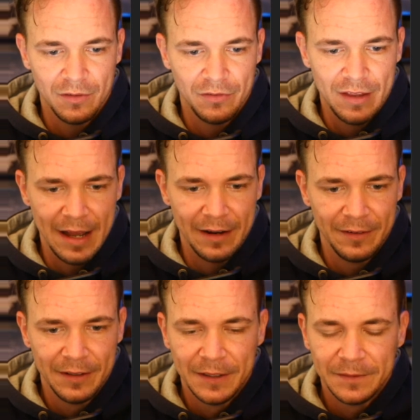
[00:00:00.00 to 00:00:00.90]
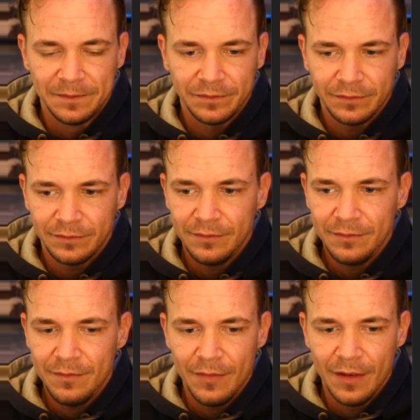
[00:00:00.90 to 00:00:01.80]
that.
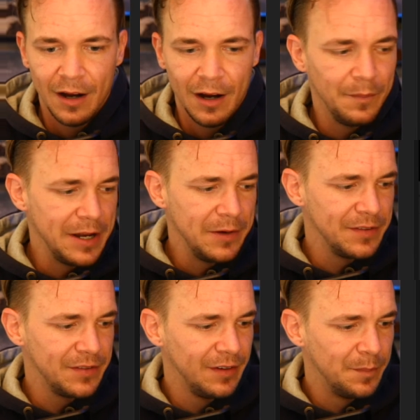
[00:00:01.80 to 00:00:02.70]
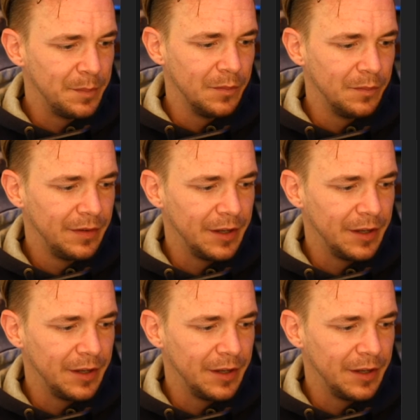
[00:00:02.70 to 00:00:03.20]
Anyways, boom. There we